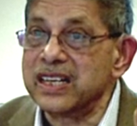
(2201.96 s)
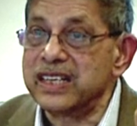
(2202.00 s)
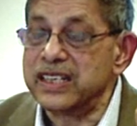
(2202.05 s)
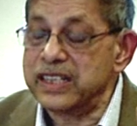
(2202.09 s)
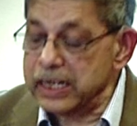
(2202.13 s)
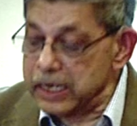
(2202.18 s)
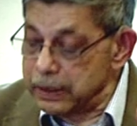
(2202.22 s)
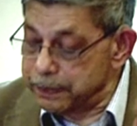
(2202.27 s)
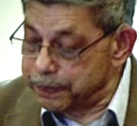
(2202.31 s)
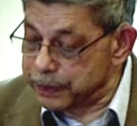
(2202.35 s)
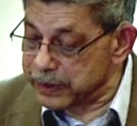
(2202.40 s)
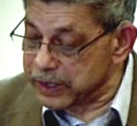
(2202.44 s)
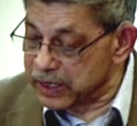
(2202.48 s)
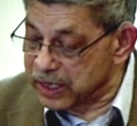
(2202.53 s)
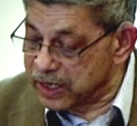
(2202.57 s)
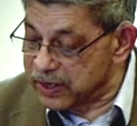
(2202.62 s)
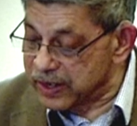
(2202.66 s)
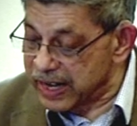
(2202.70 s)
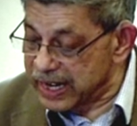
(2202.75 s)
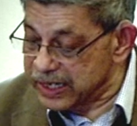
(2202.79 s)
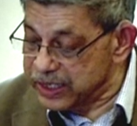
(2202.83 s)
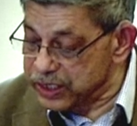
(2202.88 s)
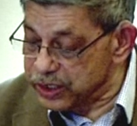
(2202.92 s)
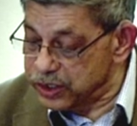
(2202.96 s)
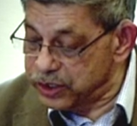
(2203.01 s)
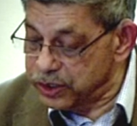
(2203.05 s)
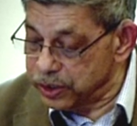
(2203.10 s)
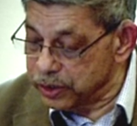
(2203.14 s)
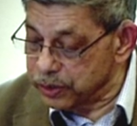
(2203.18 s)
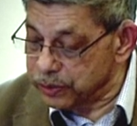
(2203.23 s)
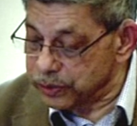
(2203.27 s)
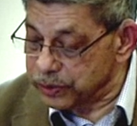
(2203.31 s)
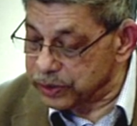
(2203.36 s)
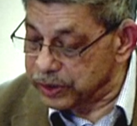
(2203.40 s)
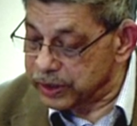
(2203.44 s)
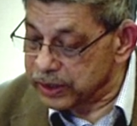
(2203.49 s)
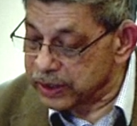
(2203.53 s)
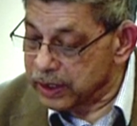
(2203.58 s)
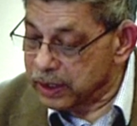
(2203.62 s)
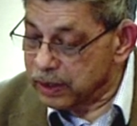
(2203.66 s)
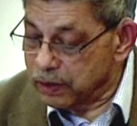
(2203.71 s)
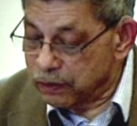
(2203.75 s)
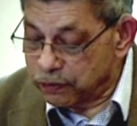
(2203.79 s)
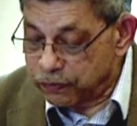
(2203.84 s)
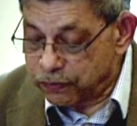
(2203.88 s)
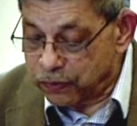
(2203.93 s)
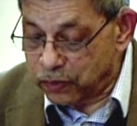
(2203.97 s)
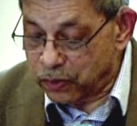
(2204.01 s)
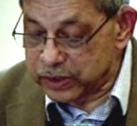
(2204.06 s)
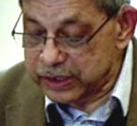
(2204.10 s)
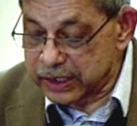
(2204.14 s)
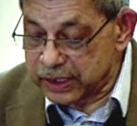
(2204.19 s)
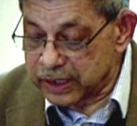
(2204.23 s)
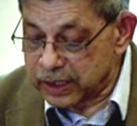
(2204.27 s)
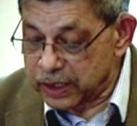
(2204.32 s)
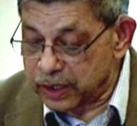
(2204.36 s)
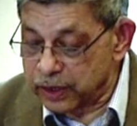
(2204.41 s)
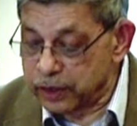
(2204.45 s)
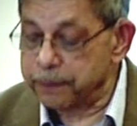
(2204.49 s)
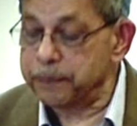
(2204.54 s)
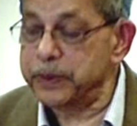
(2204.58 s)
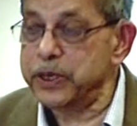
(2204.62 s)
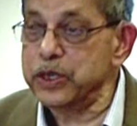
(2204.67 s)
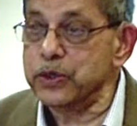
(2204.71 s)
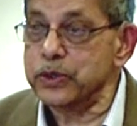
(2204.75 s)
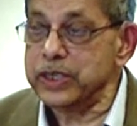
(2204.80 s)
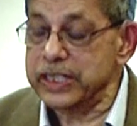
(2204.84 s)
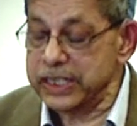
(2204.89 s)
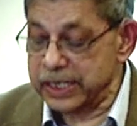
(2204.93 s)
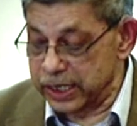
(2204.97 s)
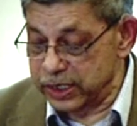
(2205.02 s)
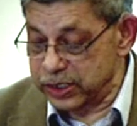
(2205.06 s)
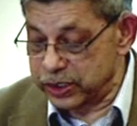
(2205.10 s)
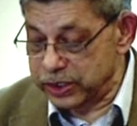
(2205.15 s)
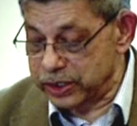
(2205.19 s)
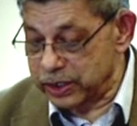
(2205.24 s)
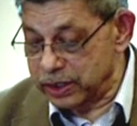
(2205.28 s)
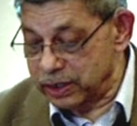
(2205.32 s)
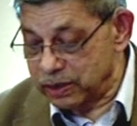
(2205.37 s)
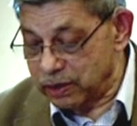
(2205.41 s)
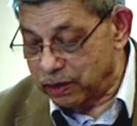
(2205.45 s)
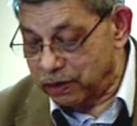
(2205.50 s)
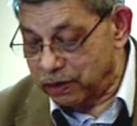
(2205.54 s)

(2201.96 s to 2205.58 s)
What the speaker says: deep gratitude for the repudiation